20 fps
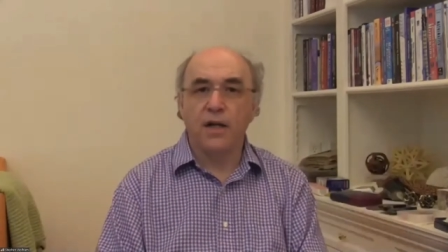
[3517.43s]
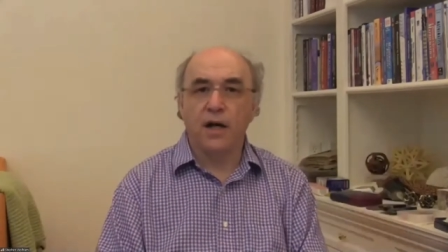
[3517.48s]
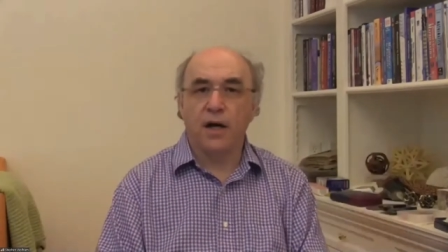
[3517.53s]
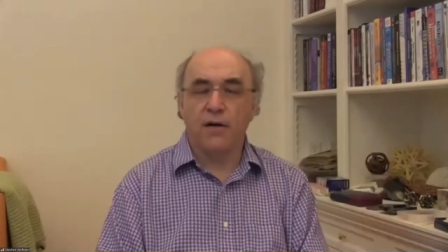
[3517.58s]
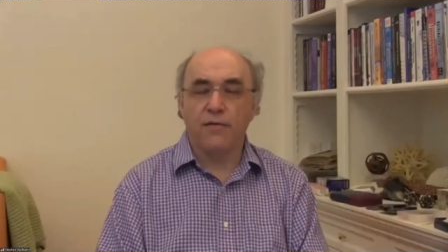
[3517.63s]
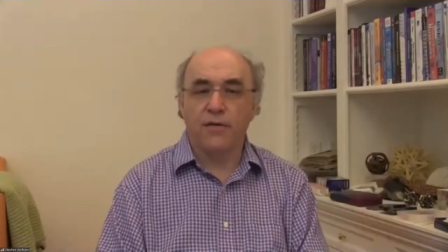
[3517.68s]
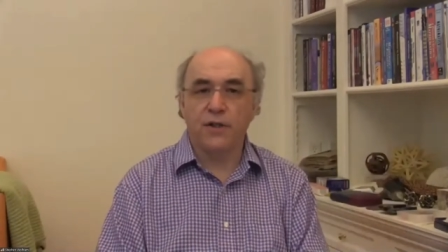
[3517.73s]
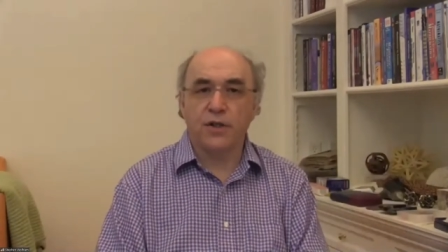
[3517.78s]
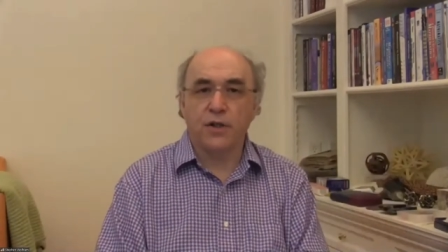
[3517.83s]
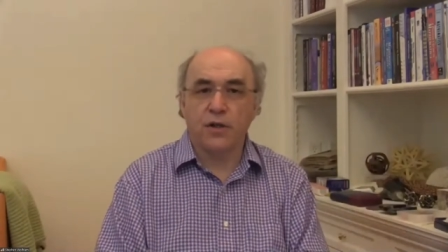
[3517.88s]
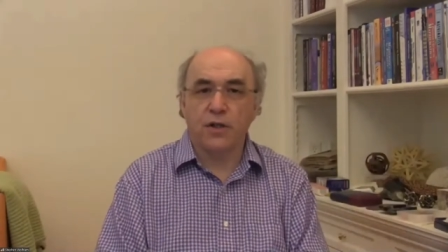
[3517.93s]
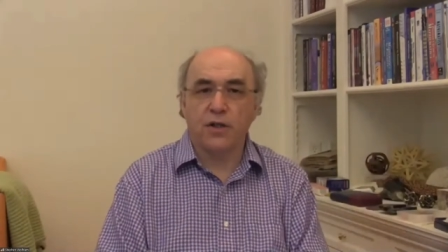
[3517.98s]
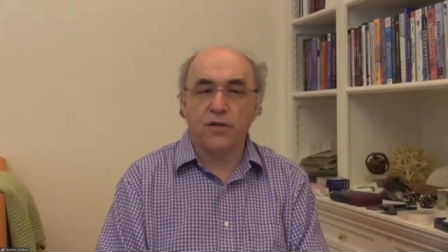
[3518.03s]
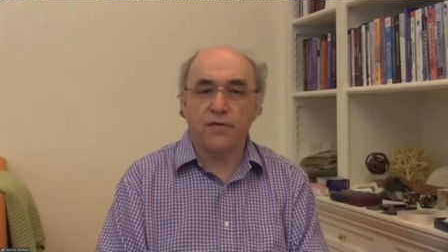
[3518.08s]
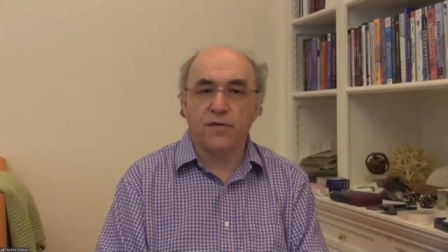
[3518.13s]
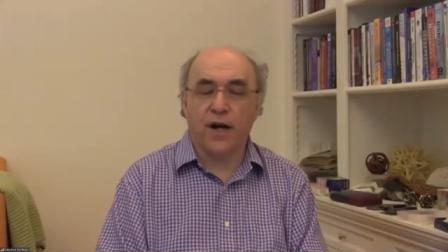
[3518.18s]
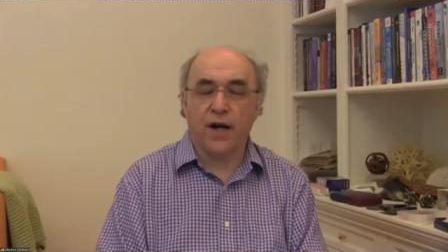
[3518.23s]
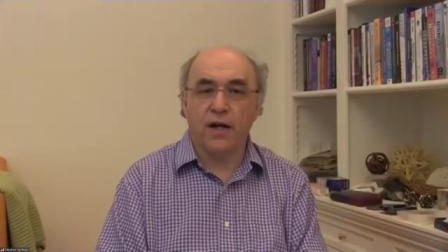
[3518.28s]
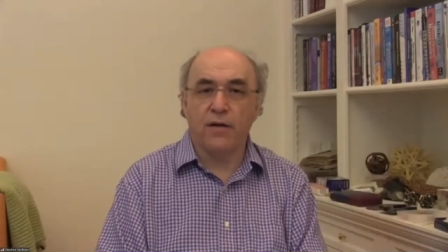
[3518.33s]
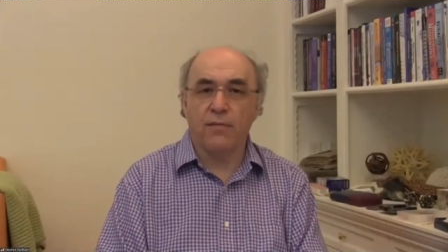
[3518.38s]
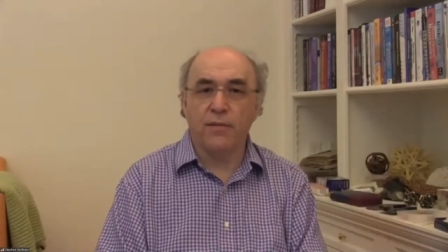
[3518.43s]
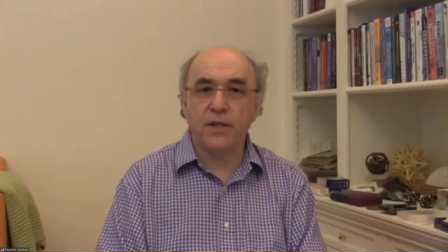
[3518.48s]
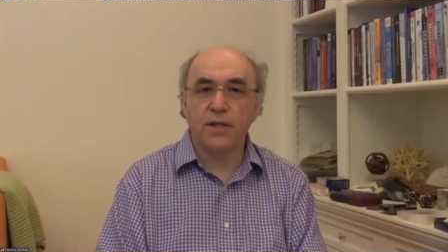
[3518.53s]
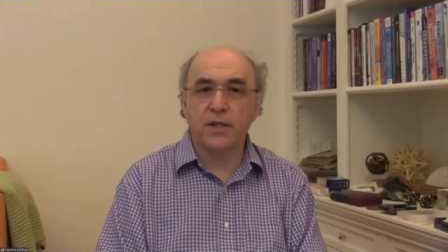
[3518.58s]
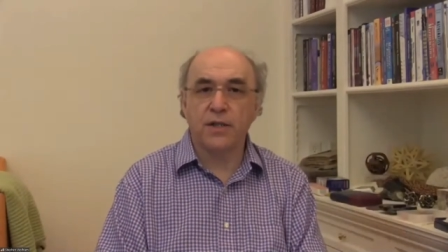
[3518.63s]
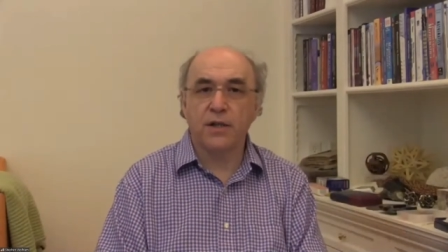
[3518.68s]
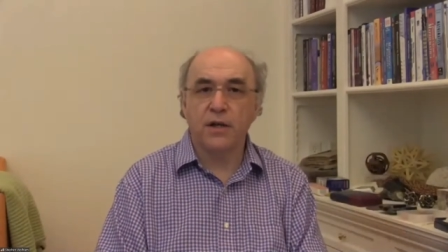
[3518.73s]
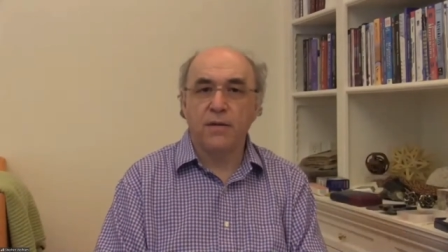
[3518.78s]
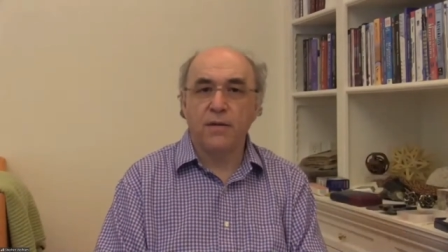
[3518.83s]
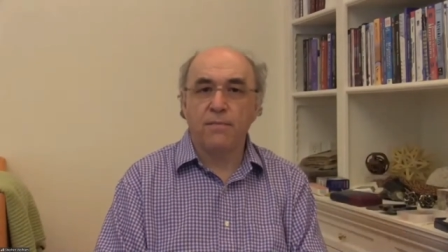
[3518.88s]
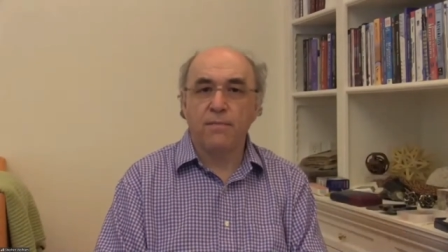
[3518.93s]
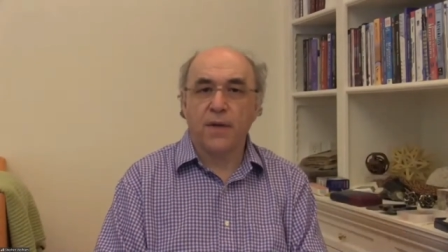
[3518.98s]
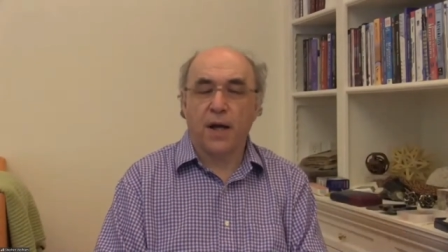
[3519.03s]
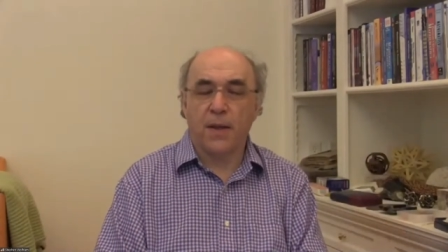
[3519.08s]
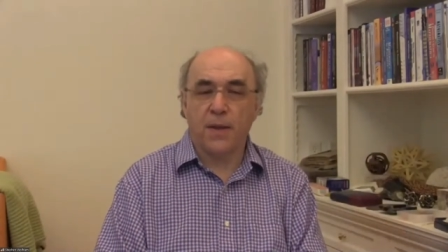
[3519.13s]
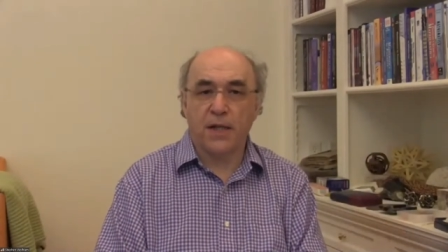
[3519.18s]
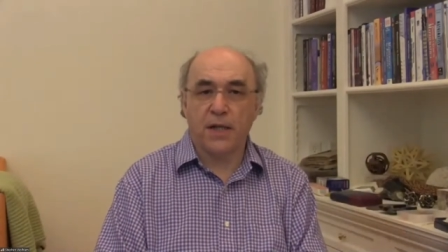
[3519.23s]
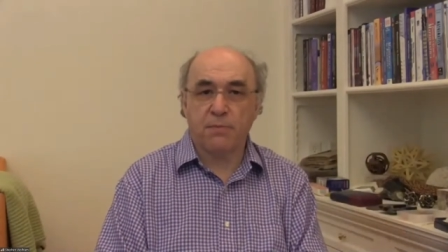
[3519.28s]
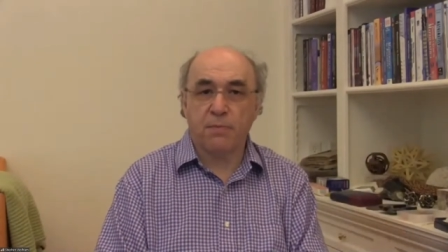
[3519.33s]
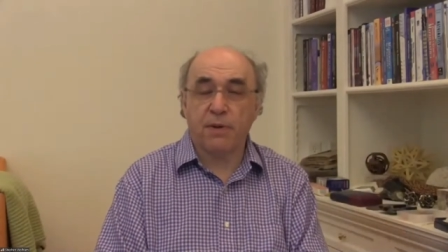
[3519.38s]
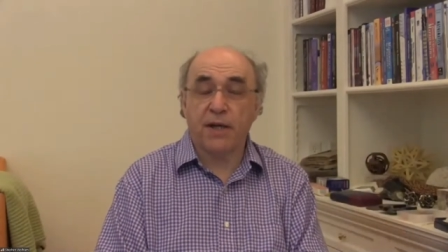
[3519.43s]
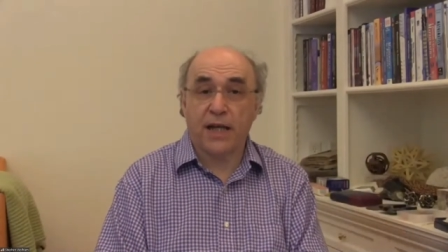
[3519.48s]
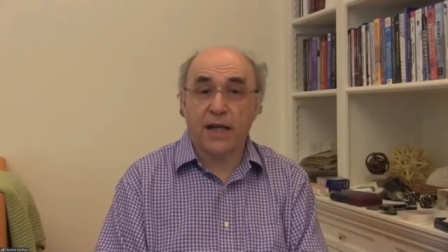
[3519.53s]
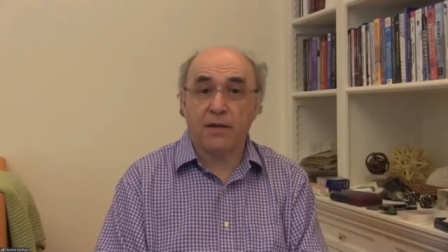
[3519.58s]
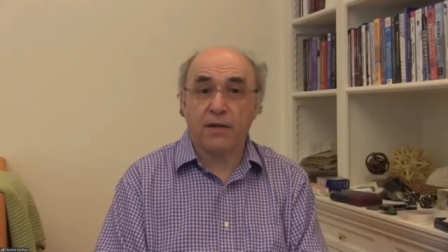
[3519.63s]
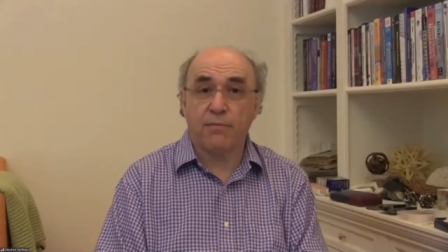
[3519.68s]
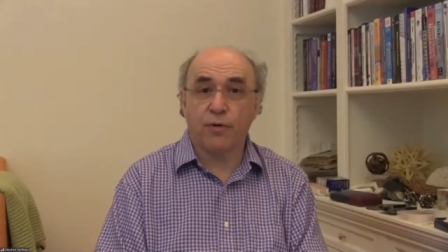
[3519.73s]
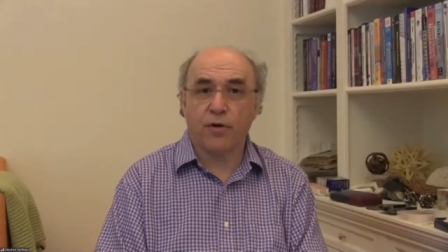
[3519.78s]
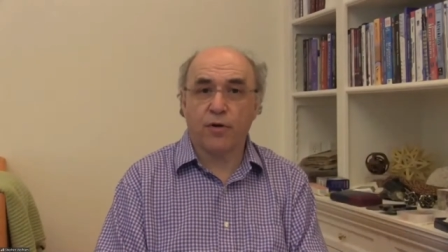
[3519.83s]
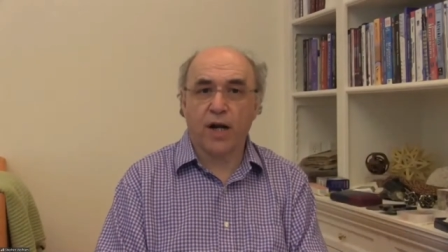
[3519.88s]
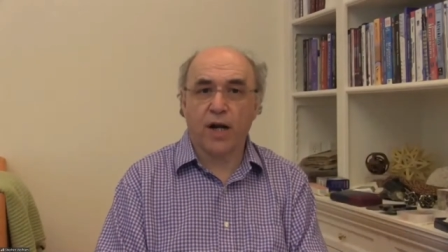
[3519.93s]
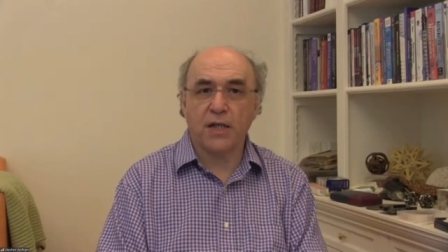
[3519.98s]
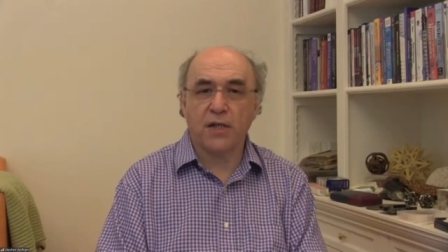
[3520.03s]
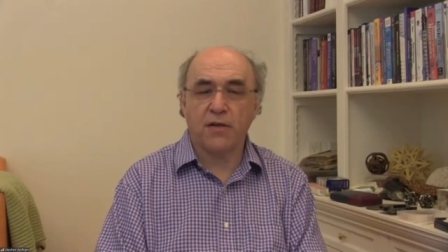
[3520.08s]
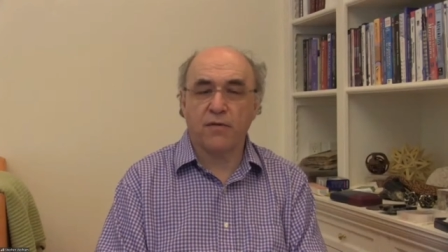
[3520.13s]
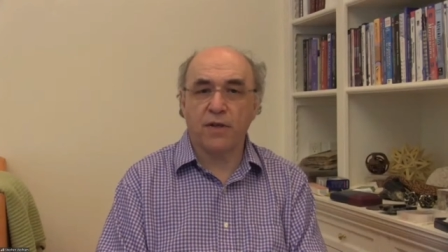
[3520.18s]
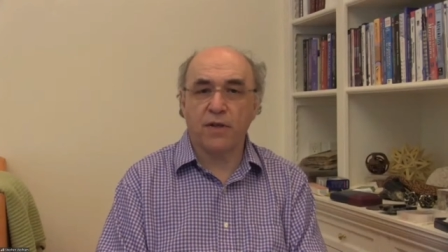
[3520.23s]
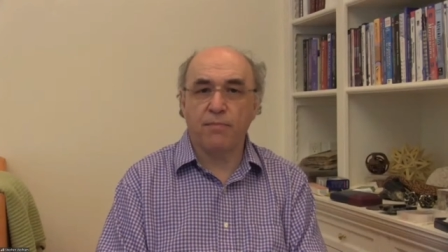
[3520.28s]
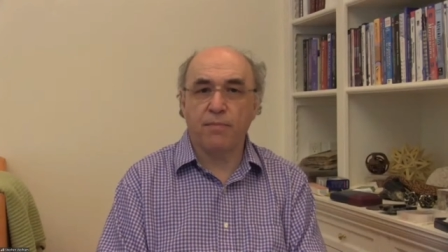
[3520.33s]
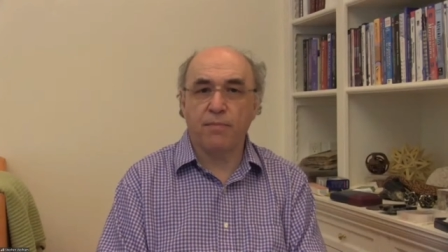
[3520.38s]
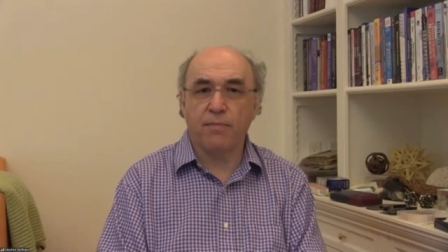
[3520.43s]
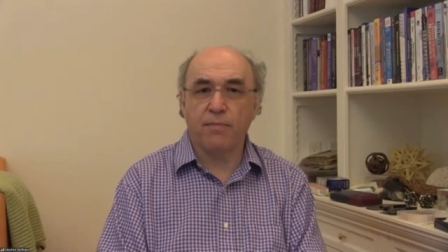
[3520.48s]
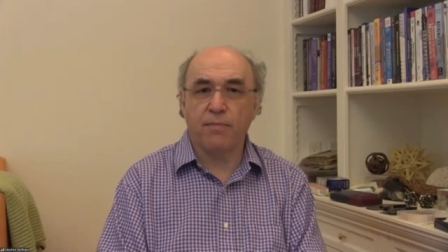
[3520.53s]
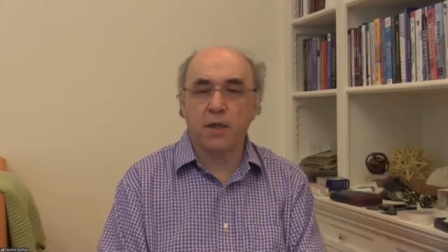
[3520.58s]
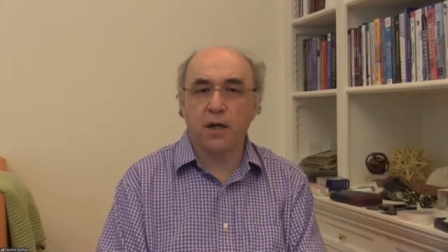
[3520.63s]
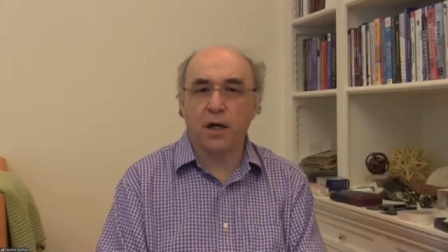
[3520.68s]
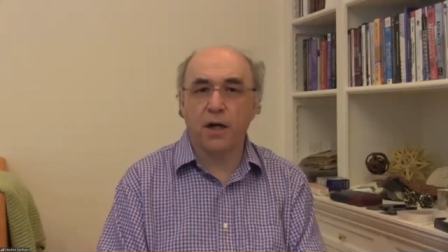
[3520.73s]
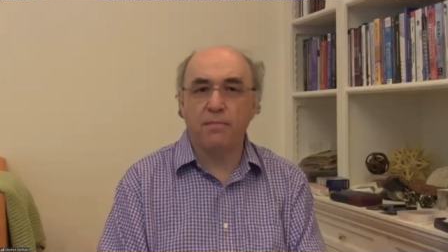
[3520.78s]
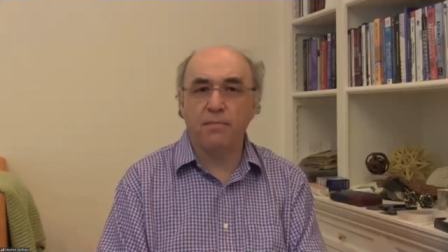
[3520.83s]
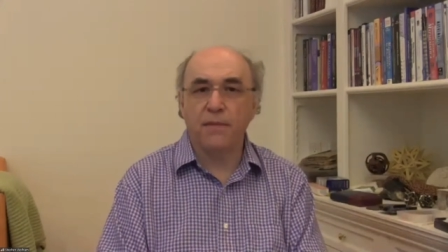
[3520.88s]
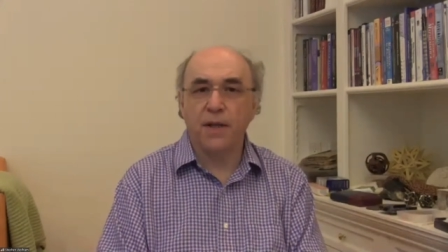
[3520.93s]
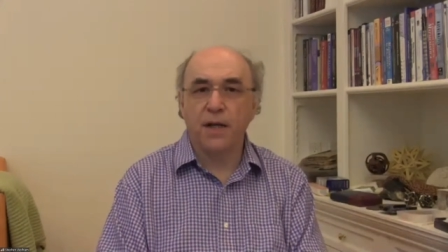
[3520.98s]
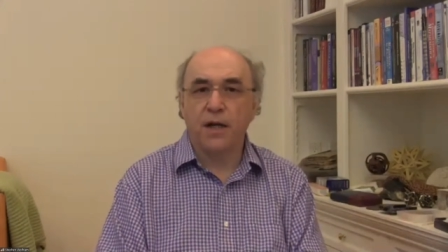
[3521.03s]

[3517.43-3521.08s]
visual environment? And that's been getting progressively better.